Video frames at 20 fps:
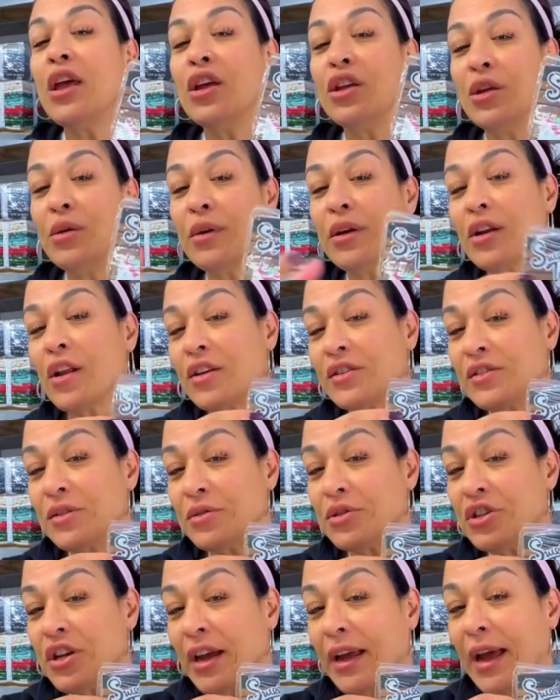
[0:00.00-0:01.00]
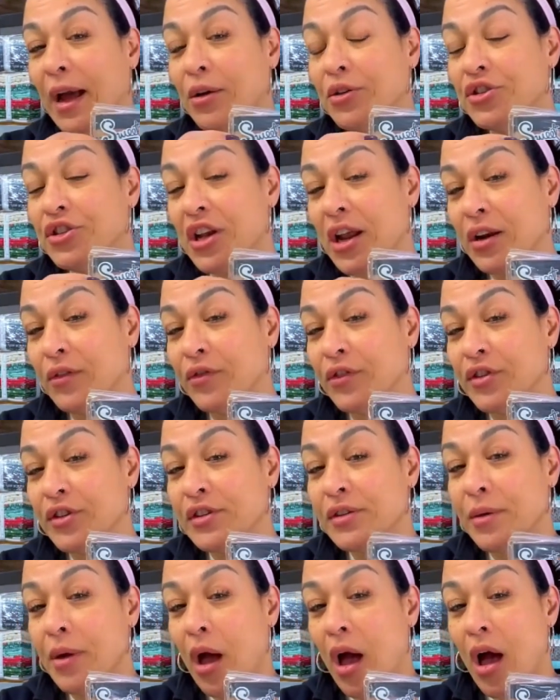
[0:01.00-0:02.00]
You can also check out
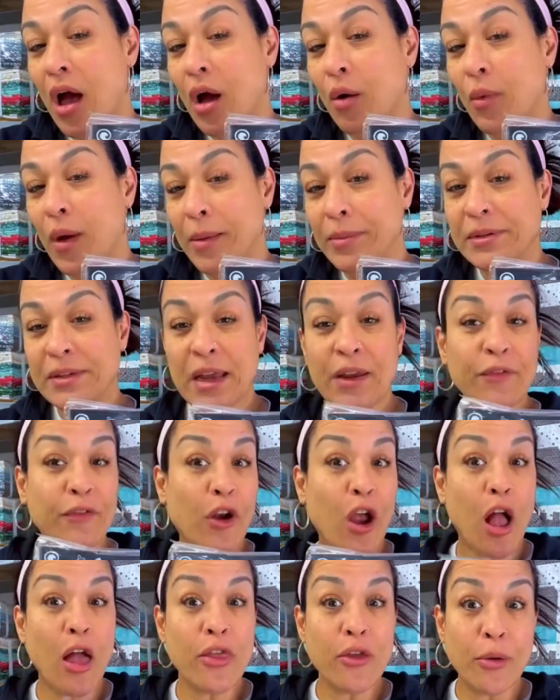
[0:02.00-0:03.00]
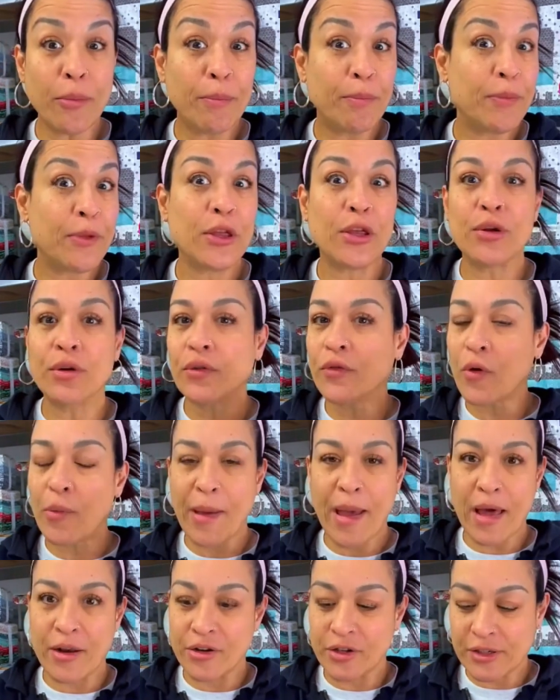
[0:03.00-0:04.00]
Jennifer's website for other beautiful
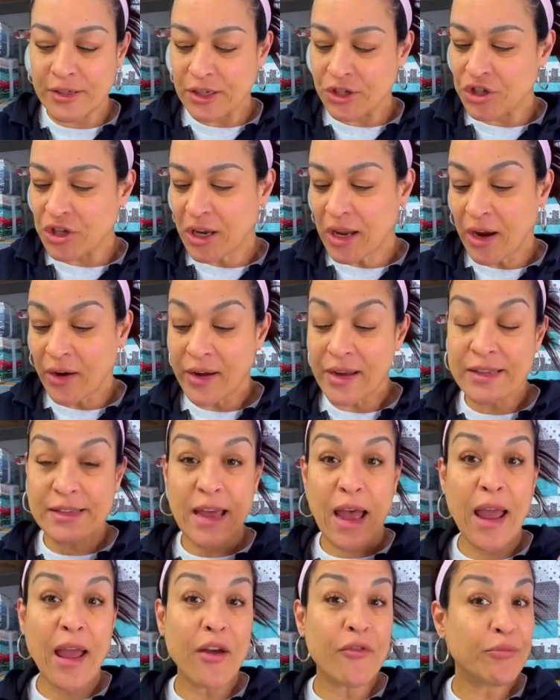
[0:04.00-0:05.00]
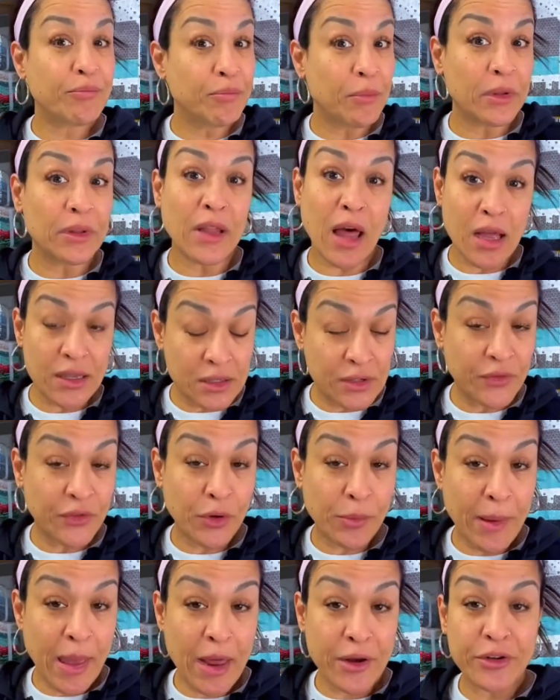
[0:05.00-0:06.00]
patterns that she carries. I have lots of
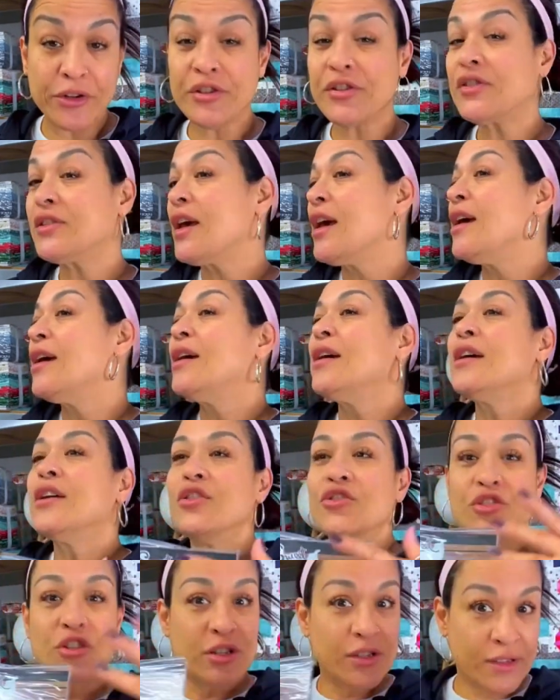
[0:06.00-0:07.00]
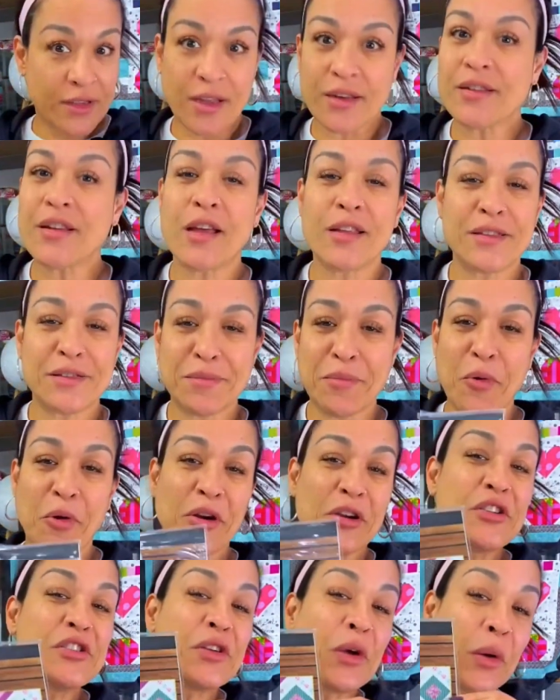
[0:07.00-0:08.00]
her patterns. She's got tons more.
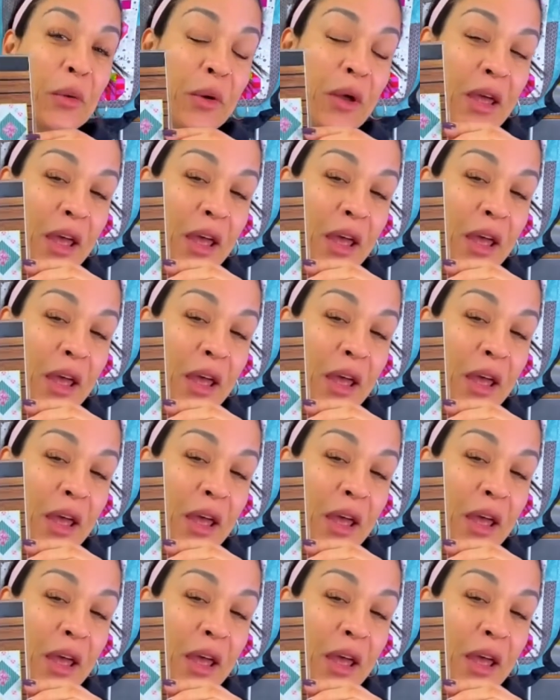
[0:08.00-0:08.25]
So